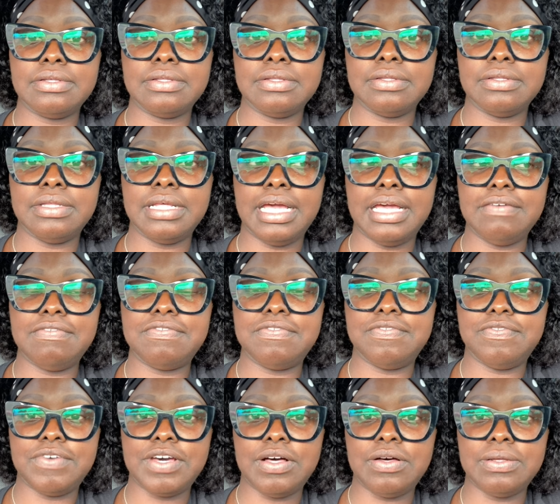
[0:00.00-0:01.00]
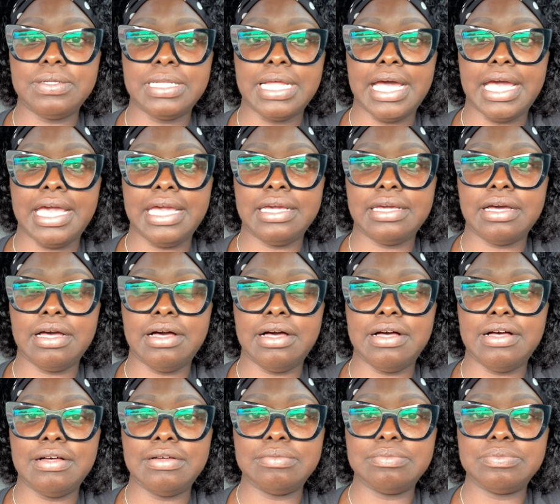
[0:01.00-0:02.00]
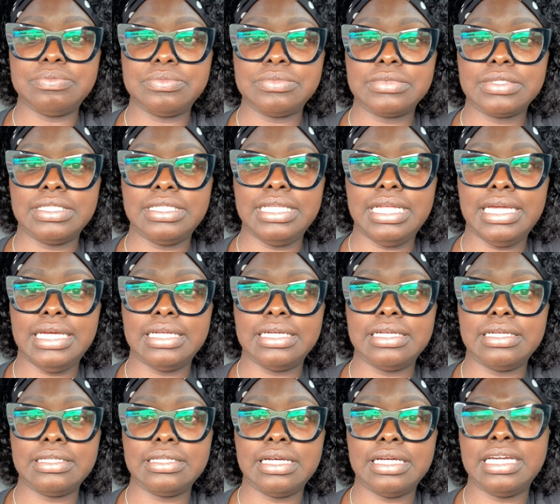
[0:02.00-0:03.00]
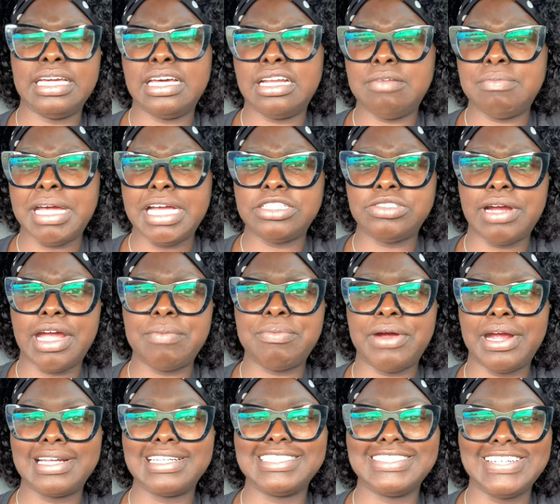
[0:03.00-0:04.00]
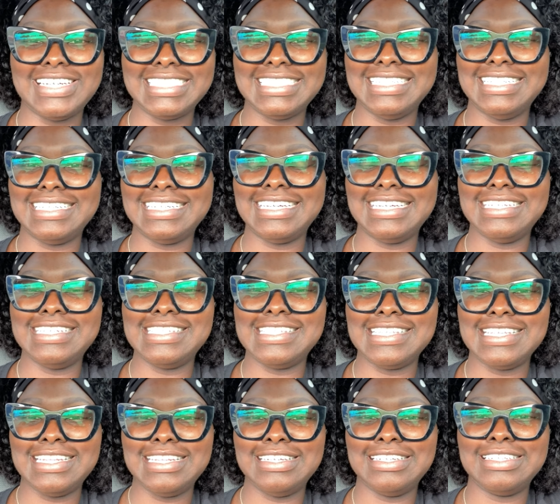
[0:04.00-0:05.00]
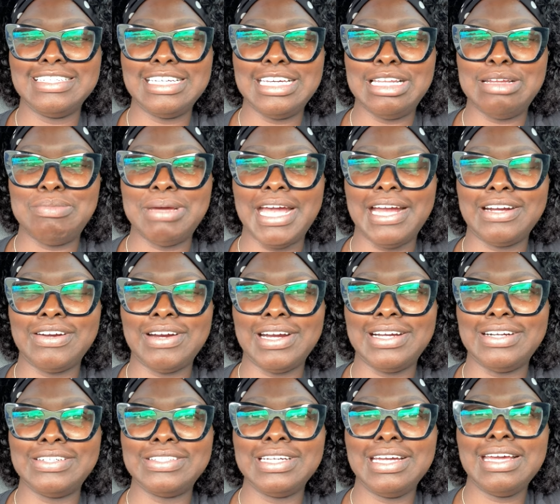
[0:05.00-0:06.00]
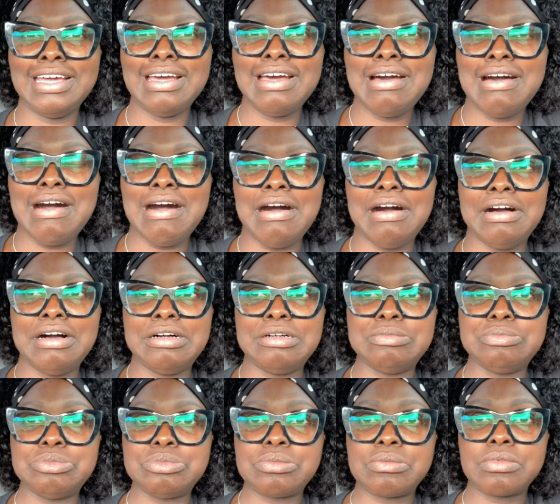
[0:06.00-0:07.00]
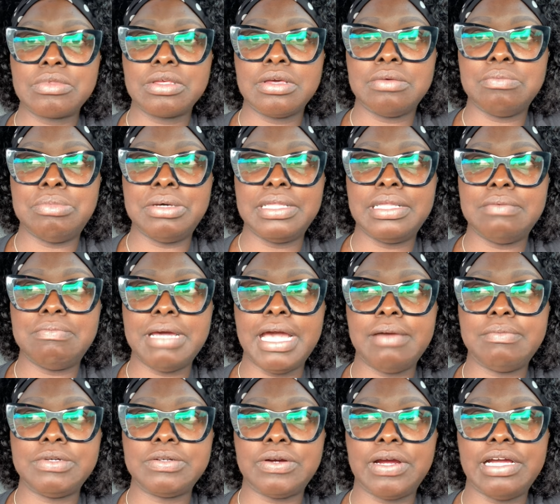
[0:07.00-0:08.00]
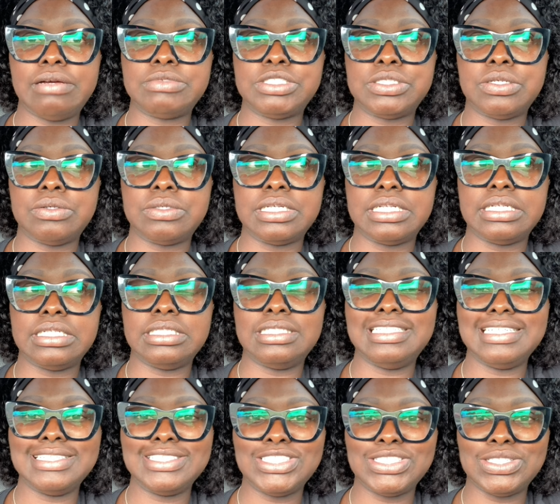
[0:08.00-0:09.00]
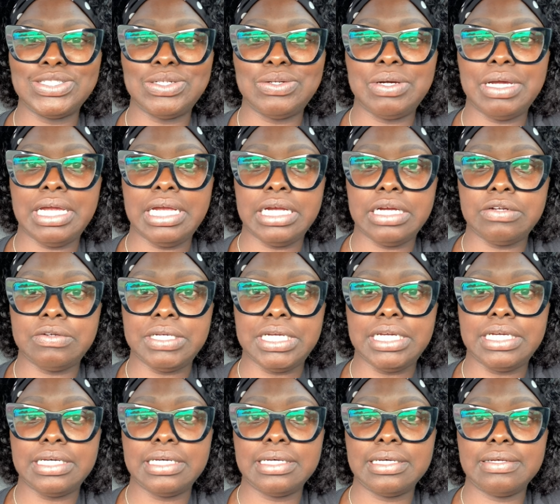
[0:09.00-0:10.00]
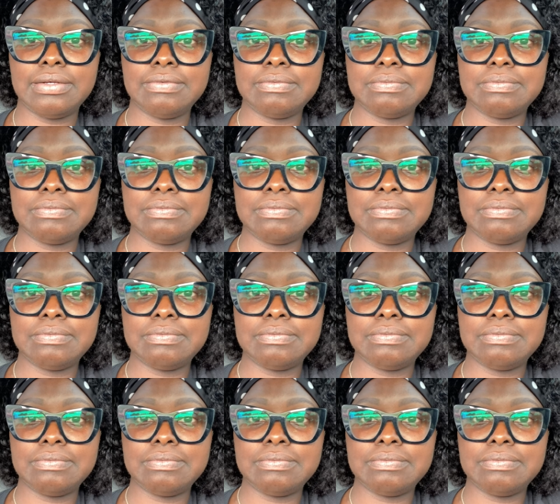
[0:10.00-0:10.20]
they felt like um, needed. Again, I'm at track practice, so I see the kids in the in the background. Um, but the mammogram showed an additional area